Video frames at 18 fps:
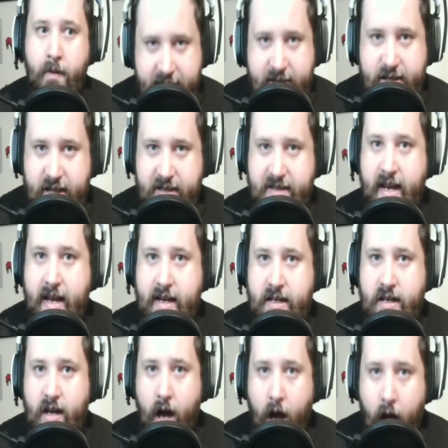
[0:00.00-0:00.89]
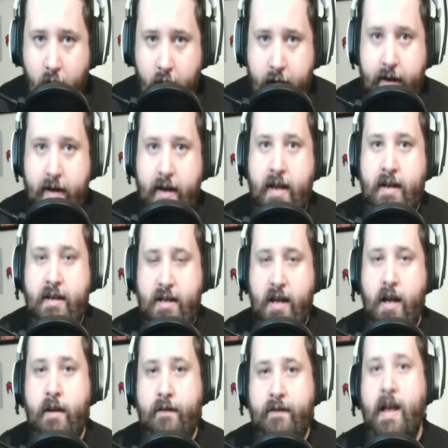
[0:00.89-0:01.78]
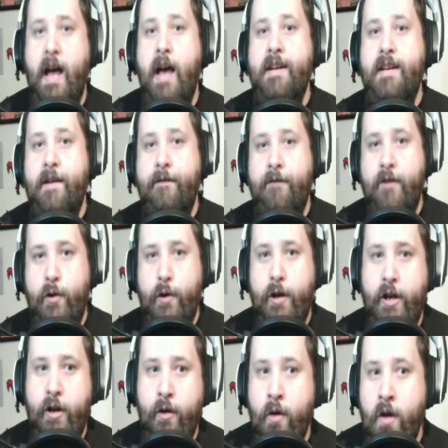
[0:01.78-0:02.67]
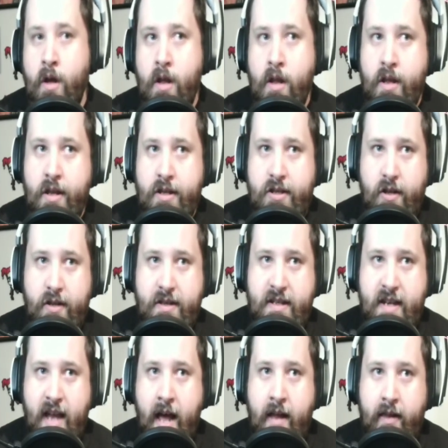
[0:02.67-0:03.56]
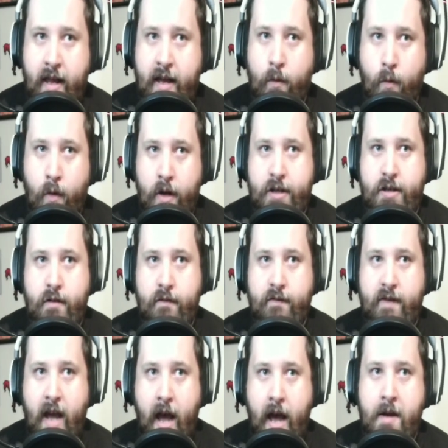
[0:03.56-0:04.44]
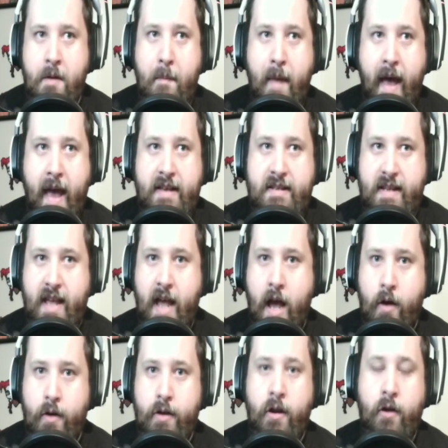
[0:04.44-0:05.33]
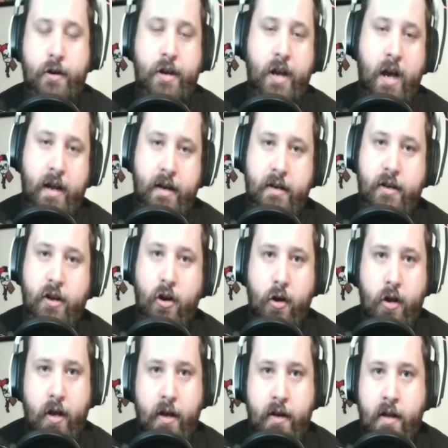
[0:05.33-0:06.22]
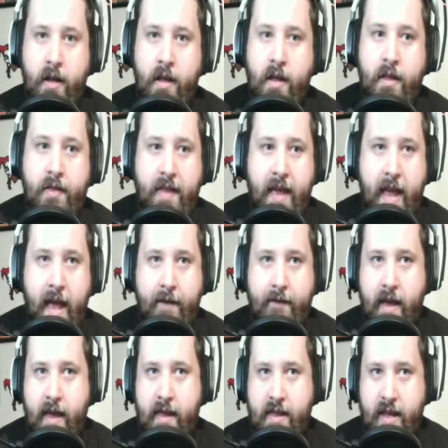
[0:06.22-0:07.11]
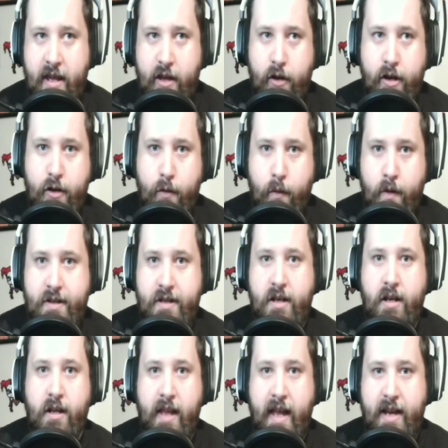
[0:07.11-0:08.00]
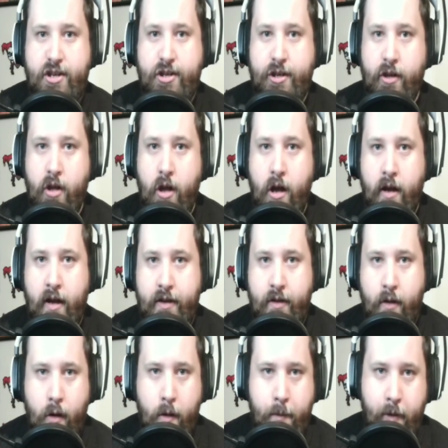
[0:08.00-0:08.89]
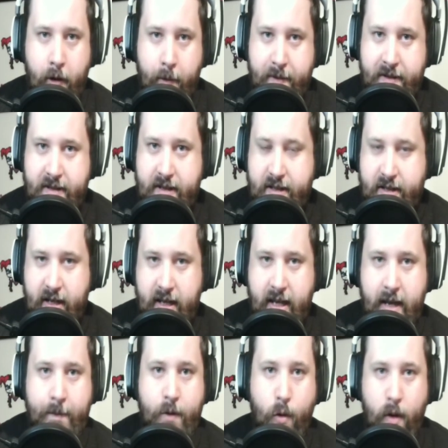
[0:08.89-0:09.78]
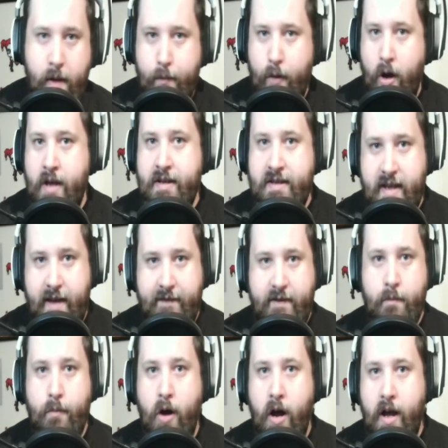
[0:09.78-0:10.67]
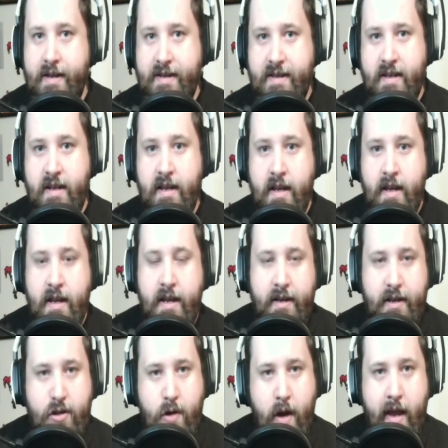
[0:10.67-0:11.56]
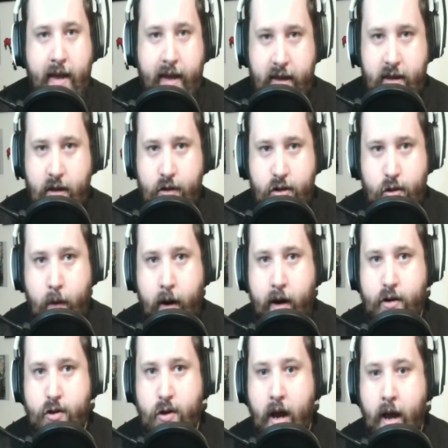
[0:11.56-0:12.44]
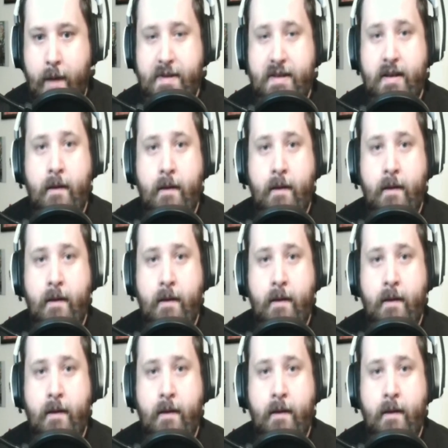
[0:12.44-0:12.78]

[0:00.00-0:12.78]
It's just a ton of content for you to do, so it's not like once you've gotten a max count, you're done, you're good. They have a thing you can do where it's a collection log, and the whole purpose is to keep doing boss after boss to try and get those rare drops.